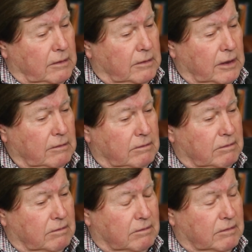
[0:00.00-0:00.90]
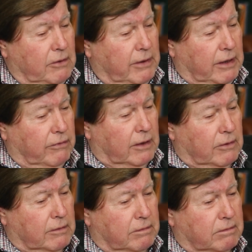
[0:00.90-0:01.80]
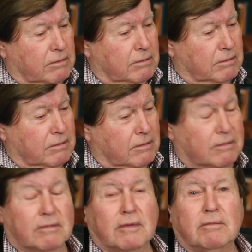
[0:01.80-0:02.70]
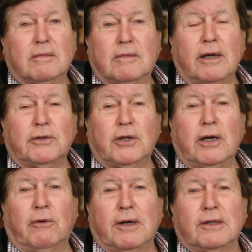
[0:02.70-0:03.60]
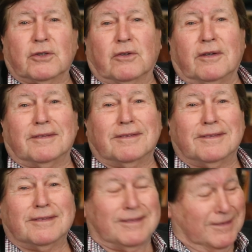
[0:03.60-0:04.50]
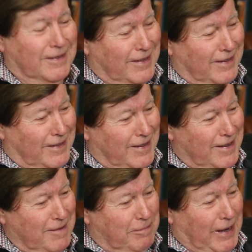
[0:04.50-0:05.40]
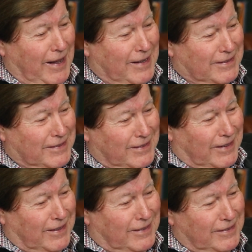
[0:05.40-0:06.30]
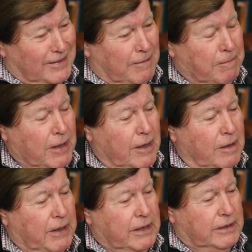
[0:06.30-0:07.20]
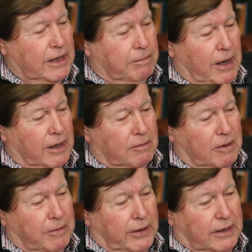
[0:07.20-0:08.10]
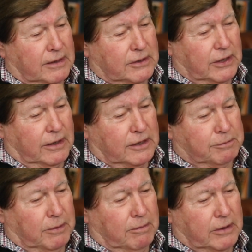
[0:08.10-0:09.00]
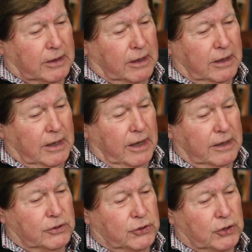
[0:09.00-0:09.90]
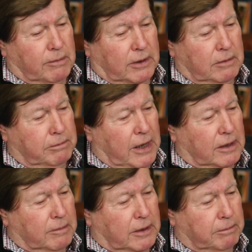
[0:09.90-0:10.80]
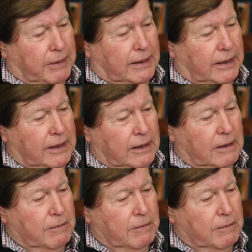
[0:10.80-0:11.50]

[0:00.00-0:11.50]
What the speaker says: Didn't do anything with itineraries and plans and things. P.T. Barnum, American circus promoter and showman, Barnum and Bailey,